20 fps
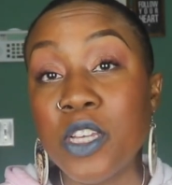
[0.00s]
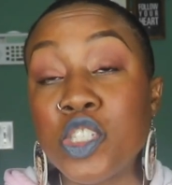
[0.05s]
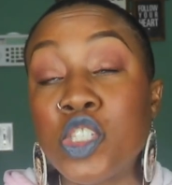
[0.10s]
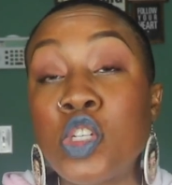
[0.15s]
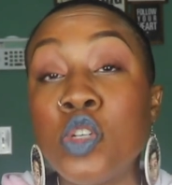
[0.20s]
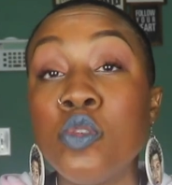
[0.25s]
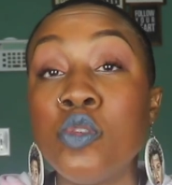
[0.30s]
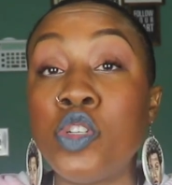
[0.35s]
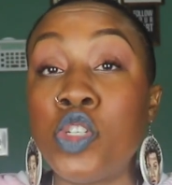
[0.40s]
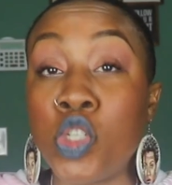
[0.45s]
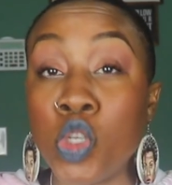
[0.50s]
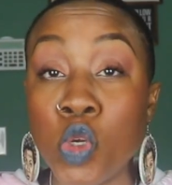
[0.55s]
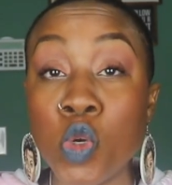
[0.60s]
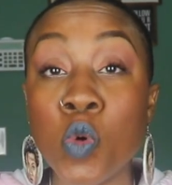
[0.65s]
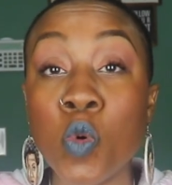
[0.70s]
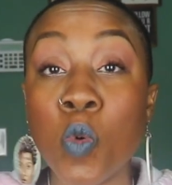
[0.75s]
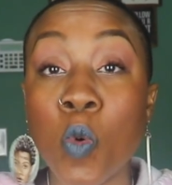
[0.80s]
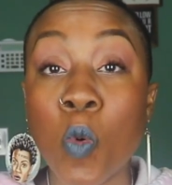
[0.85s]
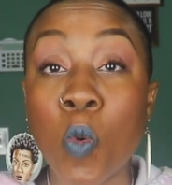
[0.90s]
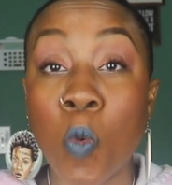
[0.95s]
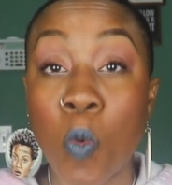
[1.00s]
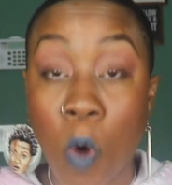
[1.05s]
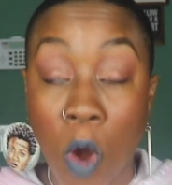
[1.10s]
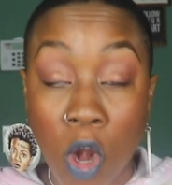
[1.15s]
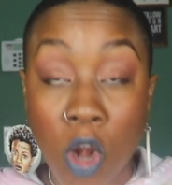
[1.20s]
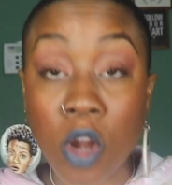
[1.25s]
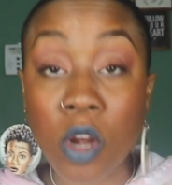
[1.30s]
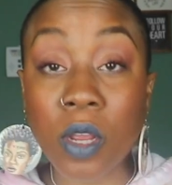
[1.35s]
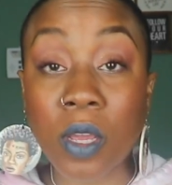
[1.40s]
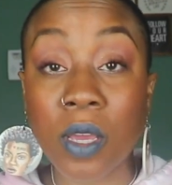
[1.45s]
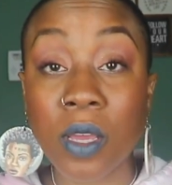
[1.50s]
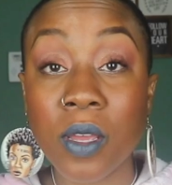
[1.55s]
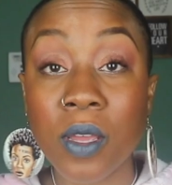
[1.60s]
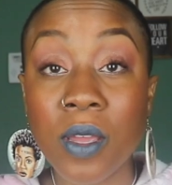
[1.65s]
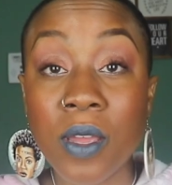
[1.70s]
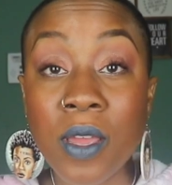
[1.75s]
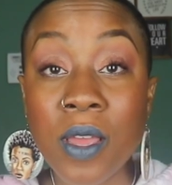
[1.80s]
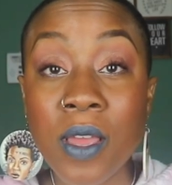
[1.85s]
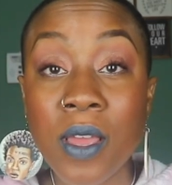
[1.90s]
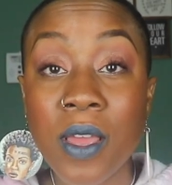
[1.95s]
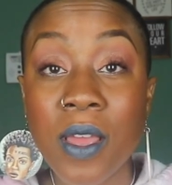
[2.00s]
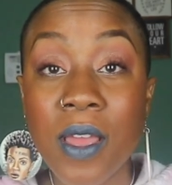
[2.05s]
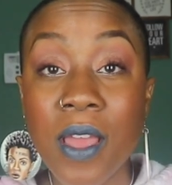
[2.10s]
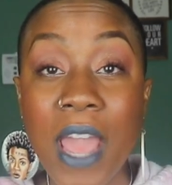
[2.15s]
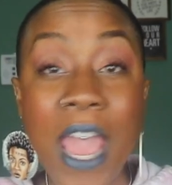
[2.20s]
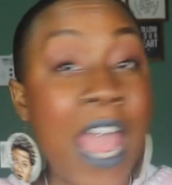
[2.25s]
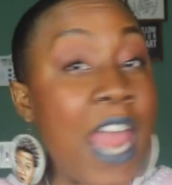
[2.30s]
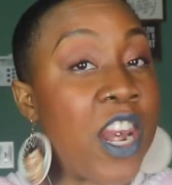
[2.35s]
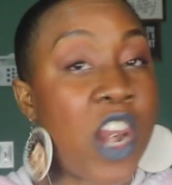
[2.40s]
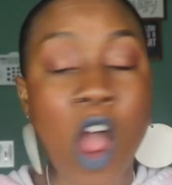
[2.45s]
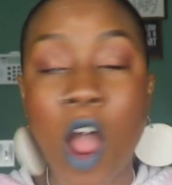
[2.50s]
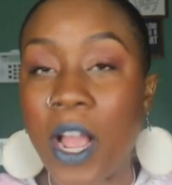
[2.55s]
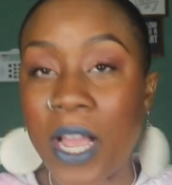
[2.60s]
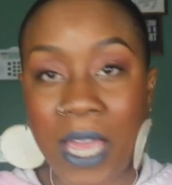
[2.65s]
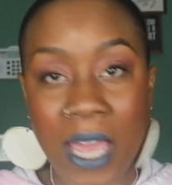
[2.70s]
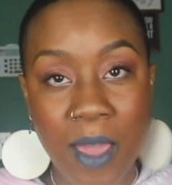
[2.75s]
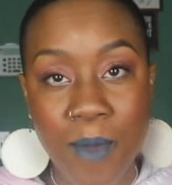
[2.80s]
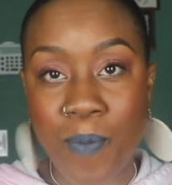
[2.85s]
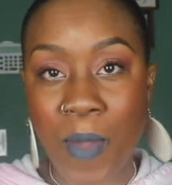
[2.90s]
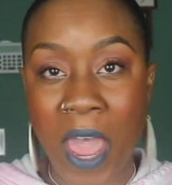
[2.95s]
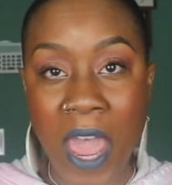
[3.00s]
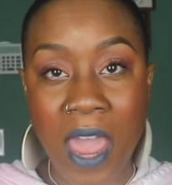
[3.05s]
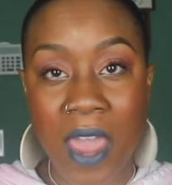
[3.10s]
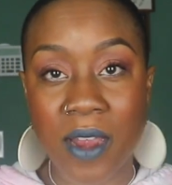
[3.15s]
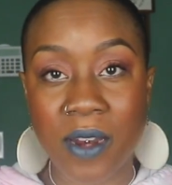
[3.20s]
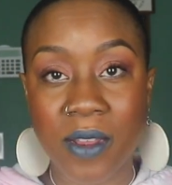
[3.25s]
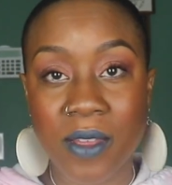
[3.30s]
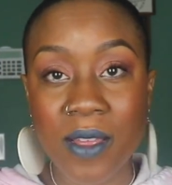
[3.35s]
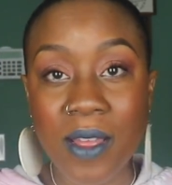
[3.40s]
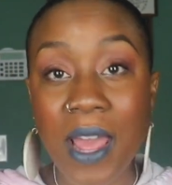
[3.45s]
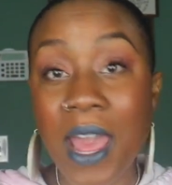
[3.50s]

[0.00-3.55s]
to do work and not get paid.